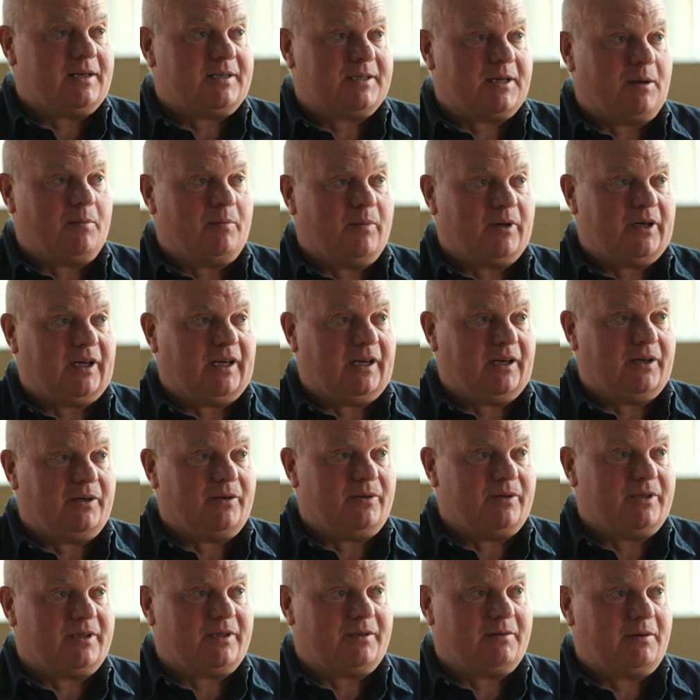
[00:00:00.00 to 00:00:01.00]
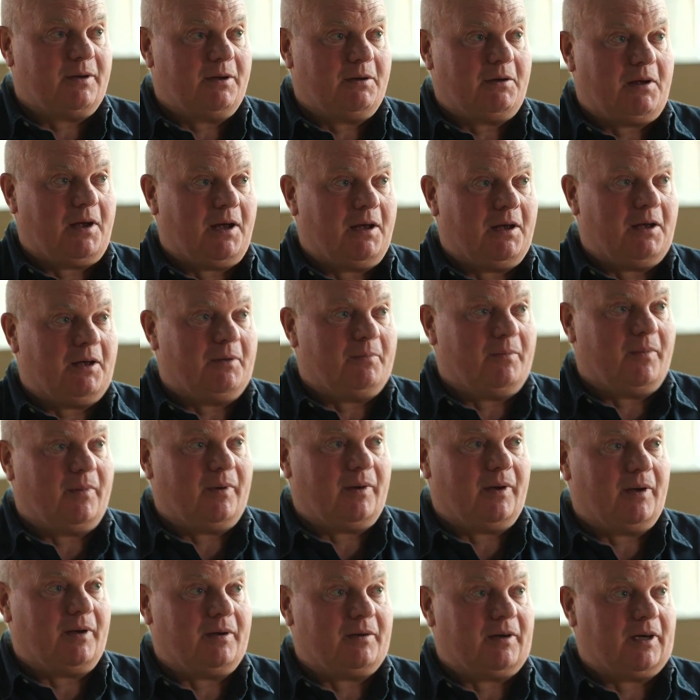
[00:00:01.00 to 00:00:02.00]
somebody who's um,
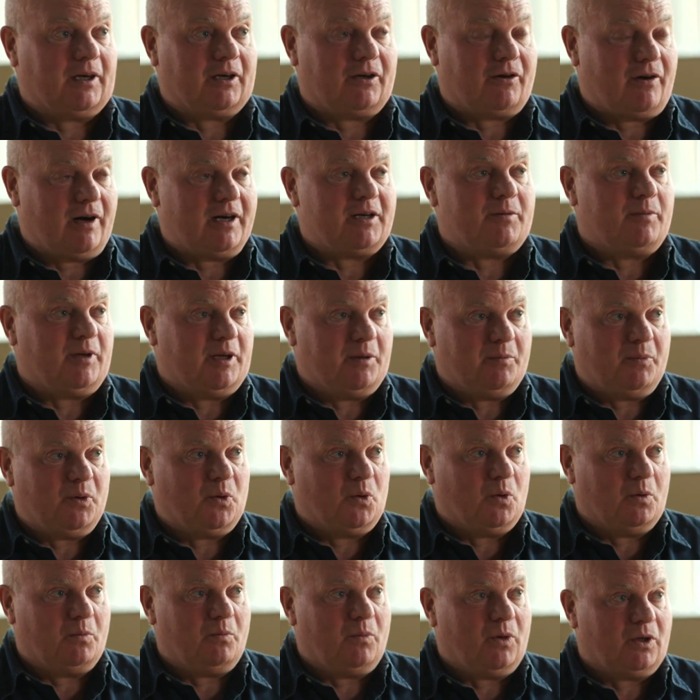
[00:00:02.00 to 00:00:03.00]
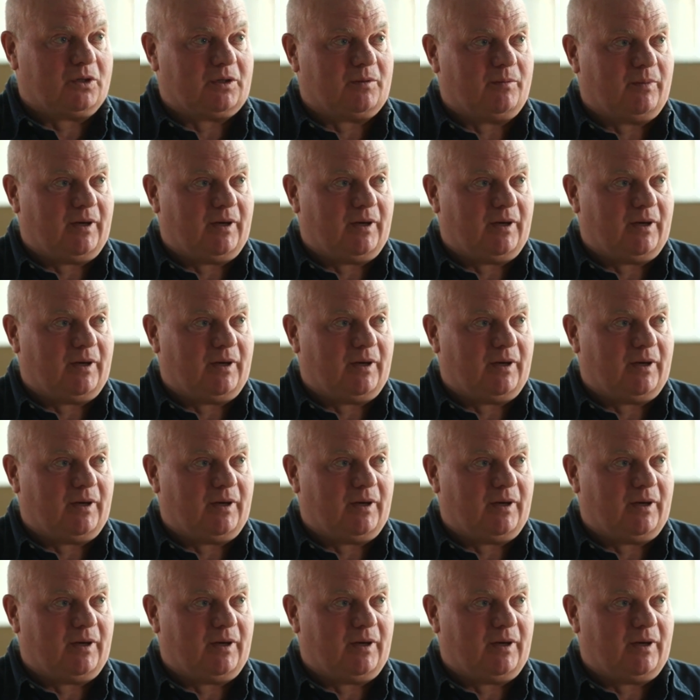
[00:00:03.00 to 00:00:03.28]
an incredibly important modern